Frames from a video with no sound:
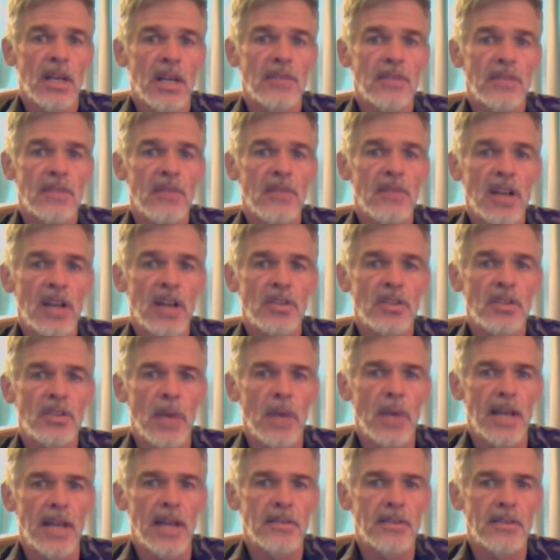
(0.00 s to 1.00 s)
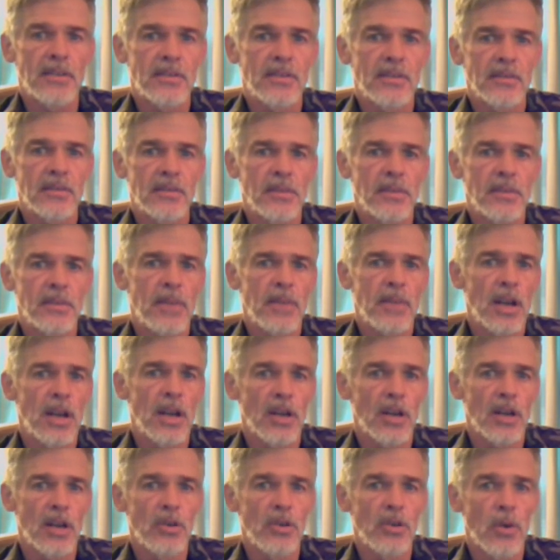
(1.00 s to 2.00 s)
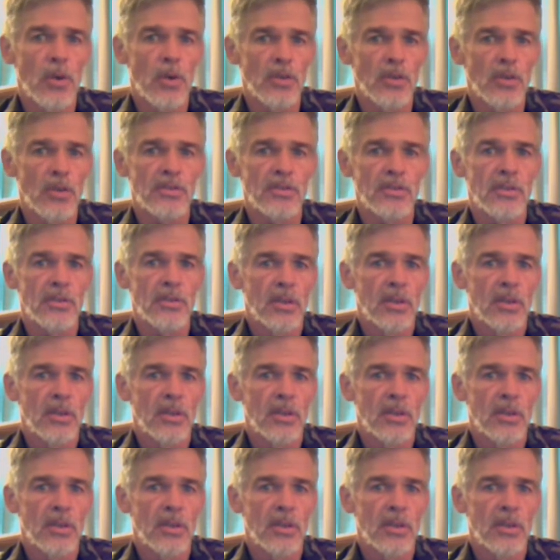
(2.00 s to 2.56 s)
fluctuates depending on who owns,